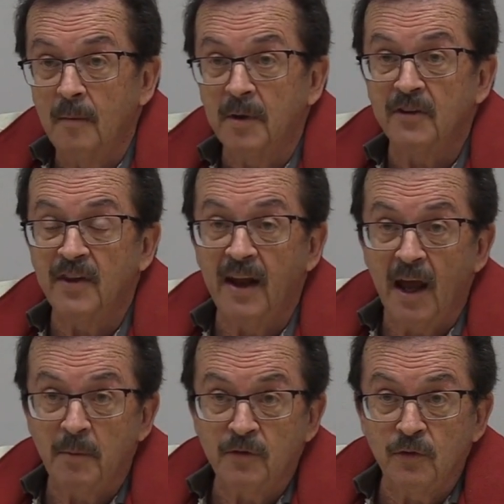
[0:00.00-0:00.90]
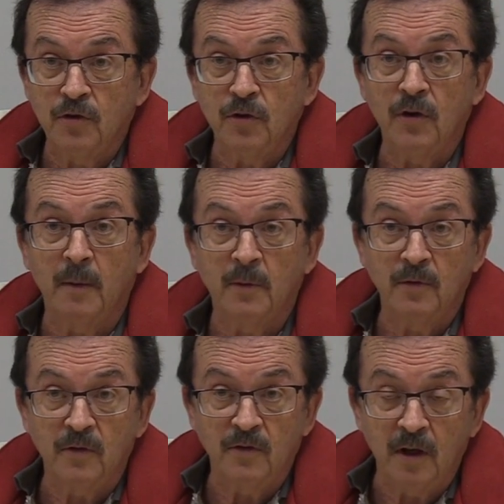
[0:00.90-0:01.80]
because they had Abbotsford Junior,
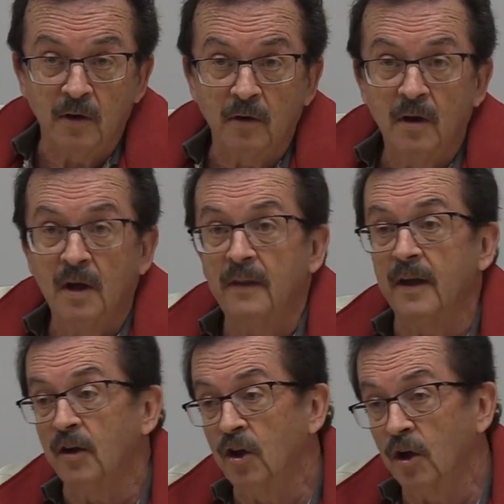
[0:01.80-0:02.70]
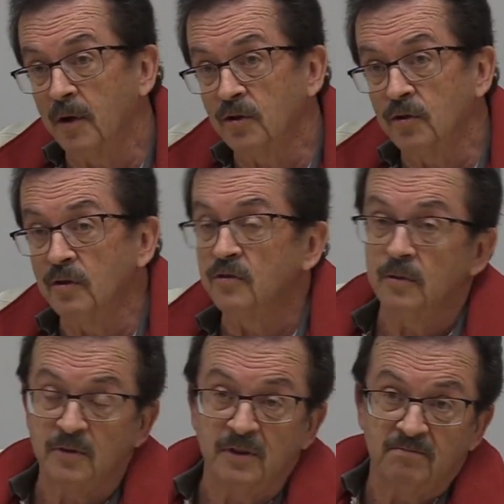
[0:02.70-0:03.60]
Abbotsford Senior, they had Clearbrook Junior, so
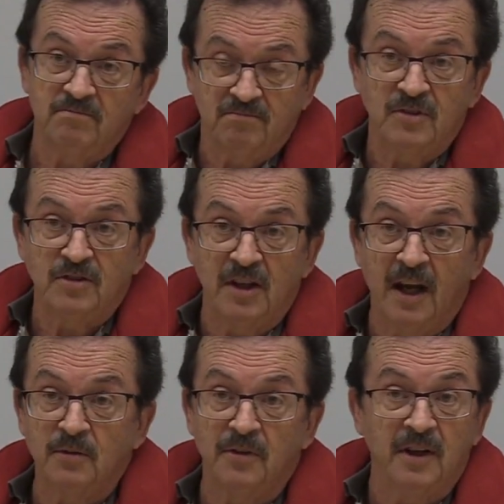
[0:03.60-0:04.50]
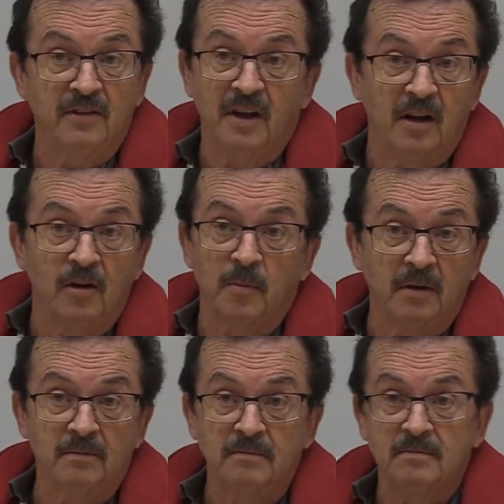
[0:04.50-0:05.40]
it was just a natural thing to say
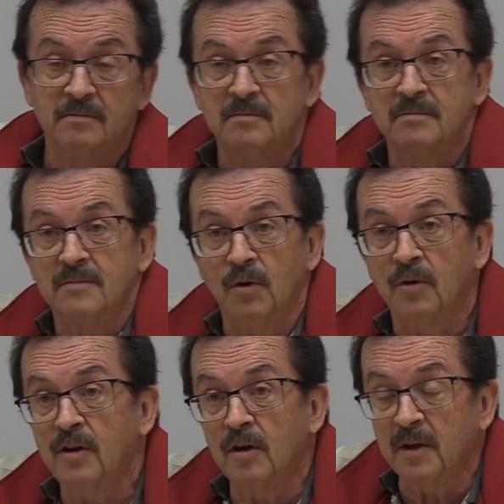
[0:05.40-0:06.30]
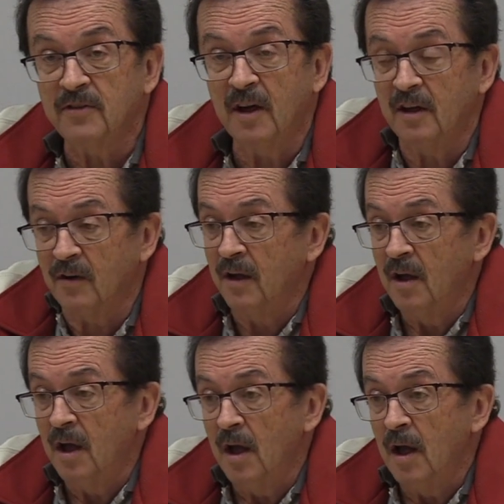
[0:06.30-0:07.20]
Clearbrook, North Clearbrook Secondary.
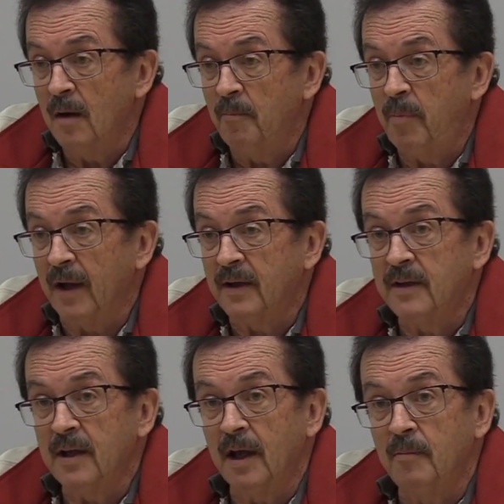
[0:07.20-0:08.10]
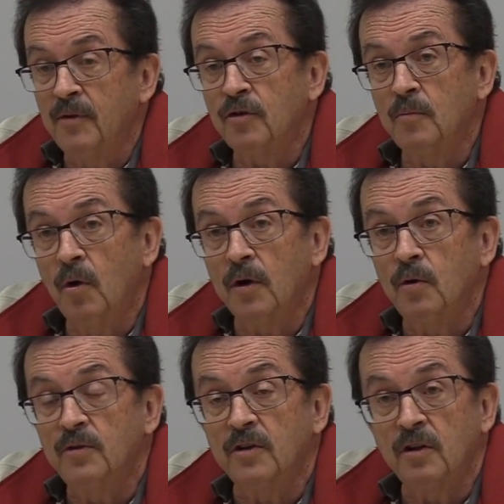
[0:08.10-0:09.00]
But Mr. Mouat,
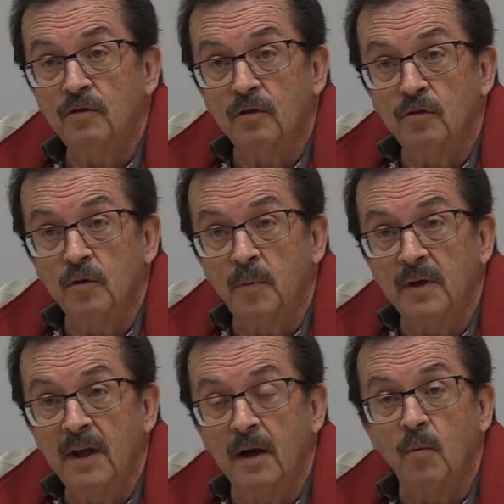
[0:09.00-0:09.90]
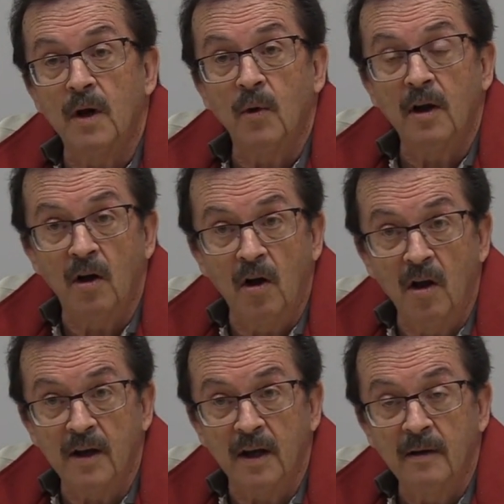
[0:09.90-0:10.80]
who was the district superintendent, went away on a
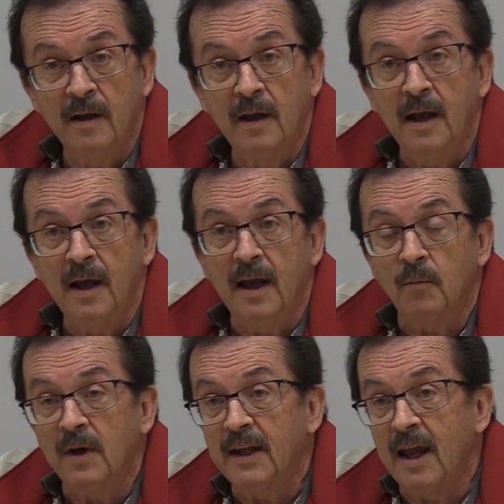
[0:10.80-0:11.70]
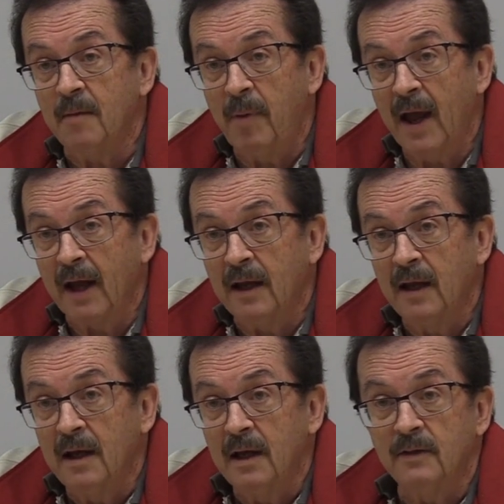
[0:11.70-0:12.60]
holiday, and when he came back,
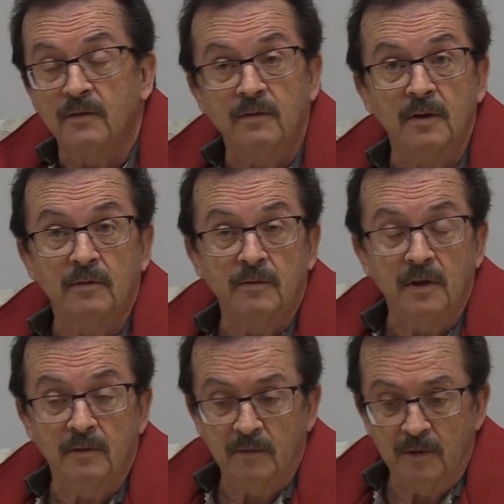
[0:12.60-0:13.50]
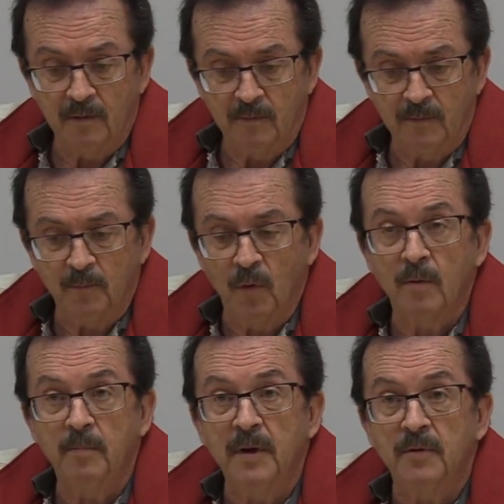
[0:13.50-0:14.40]
the
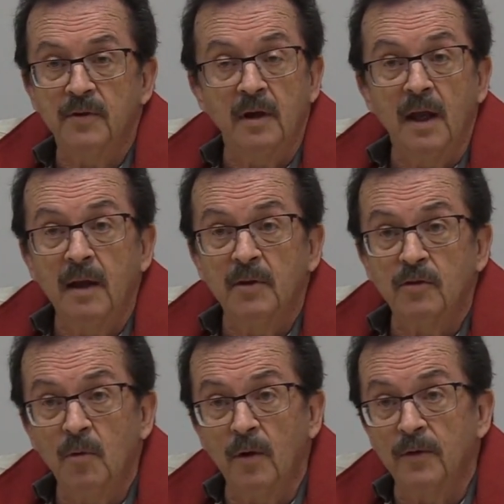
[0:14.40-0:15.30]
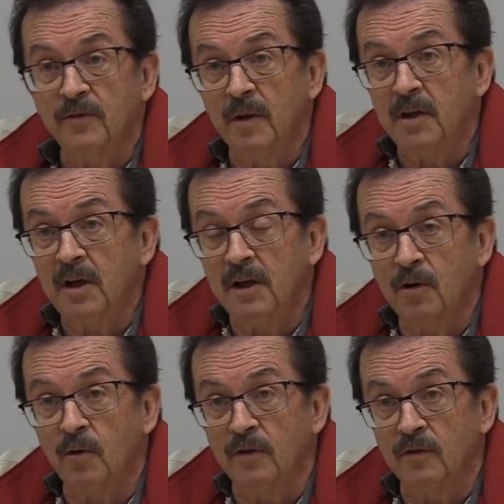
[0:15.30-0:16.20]
board people said, hey, Mr. Mouat, there's something you need to
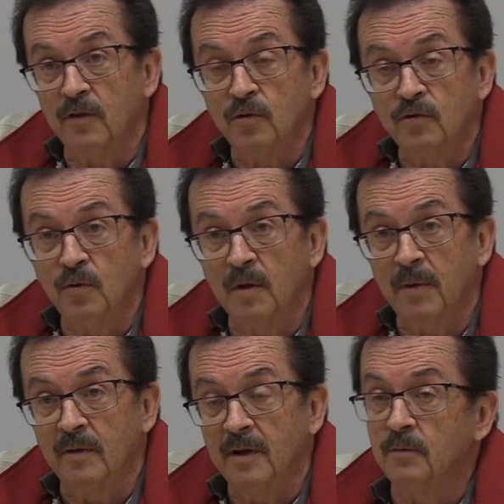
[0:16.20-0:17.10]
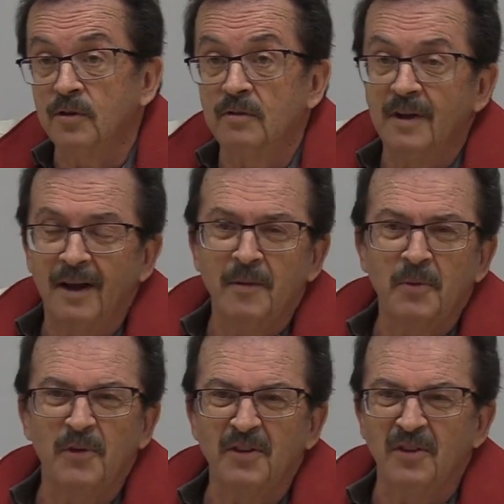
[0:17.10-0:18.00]
go to this new school about. It was
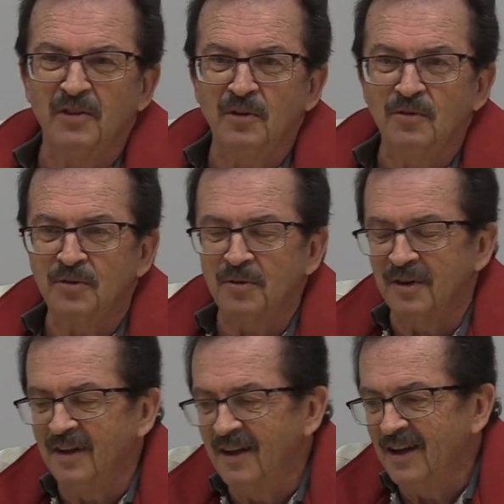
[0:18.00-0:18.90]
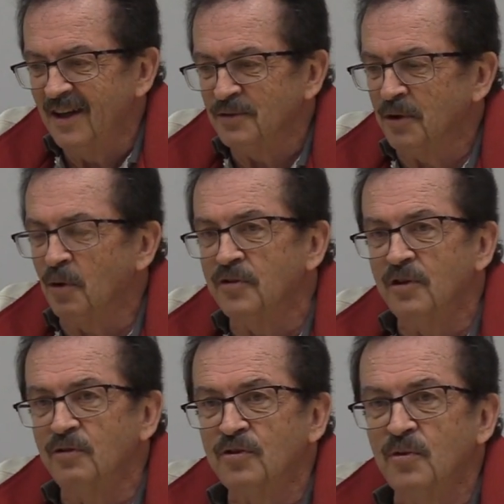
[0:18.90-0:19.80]
everywhere to the new school. So he goes to
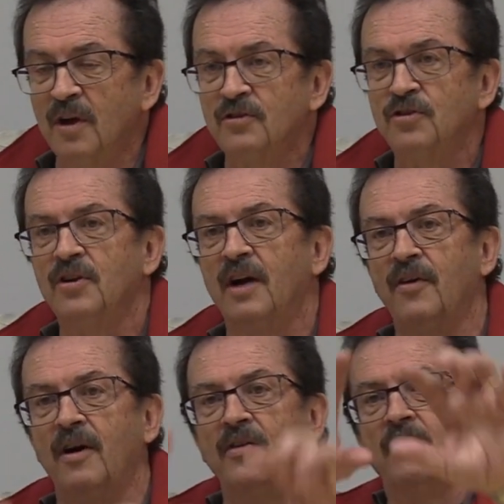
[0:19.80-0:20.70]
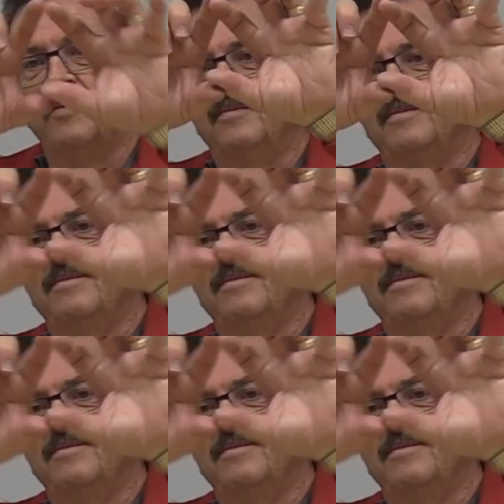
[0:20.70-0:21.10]
the new school, and sure enough, on the